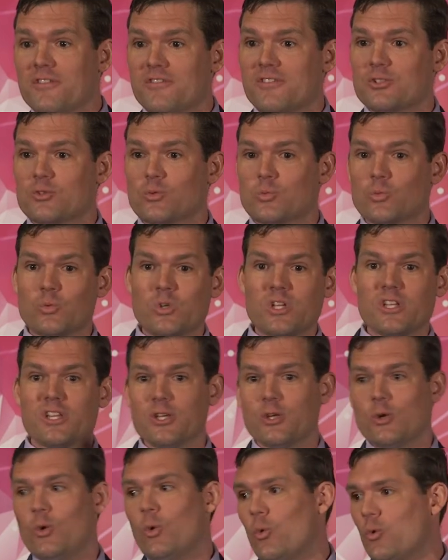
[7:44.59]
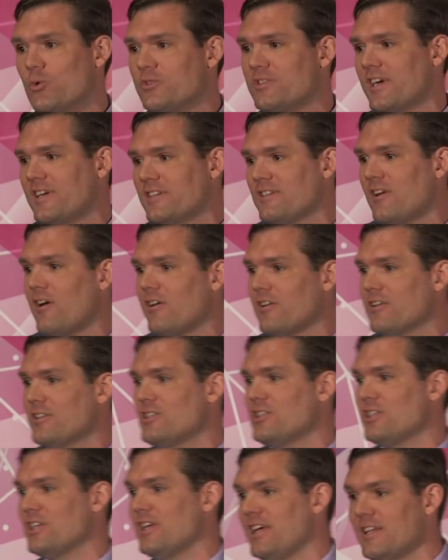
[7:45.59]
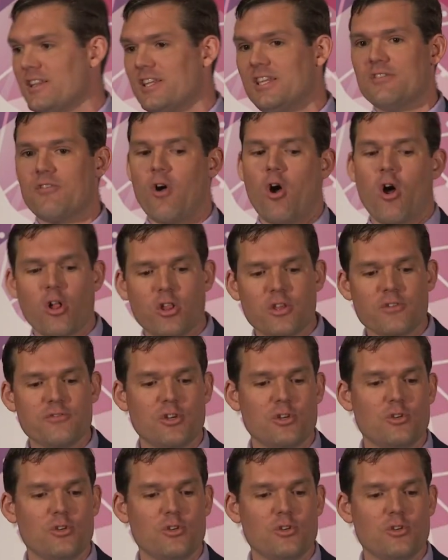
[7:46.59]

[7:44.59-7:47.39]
of this really cool technology and leave all of